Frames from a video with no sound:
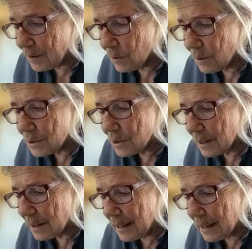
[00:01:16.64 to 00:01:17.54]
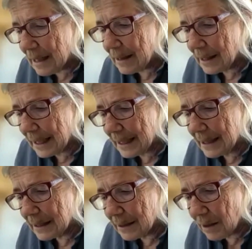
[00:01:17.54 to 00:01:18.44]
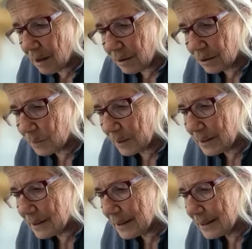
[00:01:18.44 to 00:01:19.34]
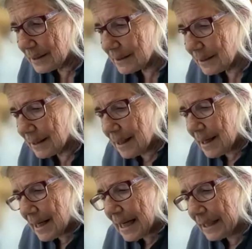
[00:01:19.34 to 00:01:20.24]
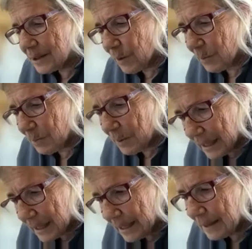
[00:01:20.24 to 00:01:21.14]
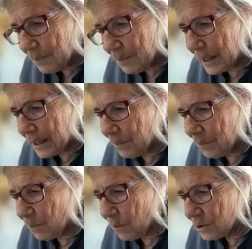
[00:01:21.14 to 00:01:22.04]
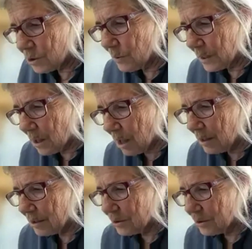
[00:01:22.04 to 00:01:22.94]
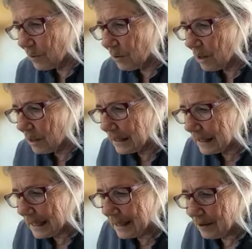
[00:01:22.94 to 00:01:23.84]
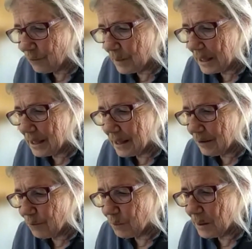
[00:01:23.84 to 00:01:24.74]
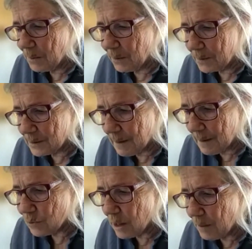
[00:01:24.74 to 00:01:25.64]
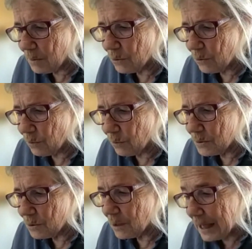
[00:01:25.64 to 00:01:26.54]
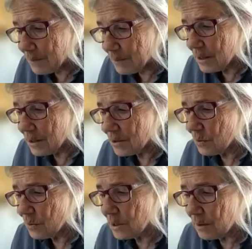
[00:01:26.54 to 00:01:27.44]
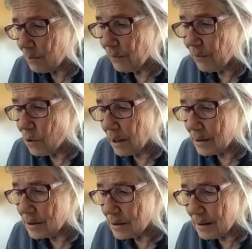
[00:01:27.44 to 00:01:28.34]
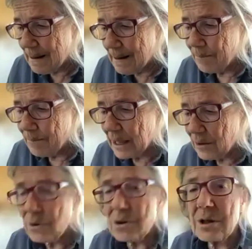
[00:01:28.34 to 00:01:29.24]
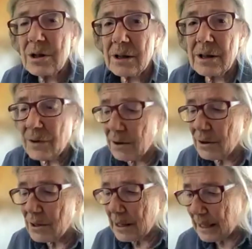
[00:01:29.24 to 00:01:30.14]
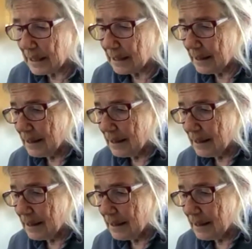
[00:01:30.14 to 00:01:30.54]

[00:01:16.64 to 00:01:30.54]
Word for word: was the land acknowledgement. It's as we begin, Baykeeper wants to acknowledge that we are on the land of many Native peoples and tribal groups who came to this region before us and who still live here today.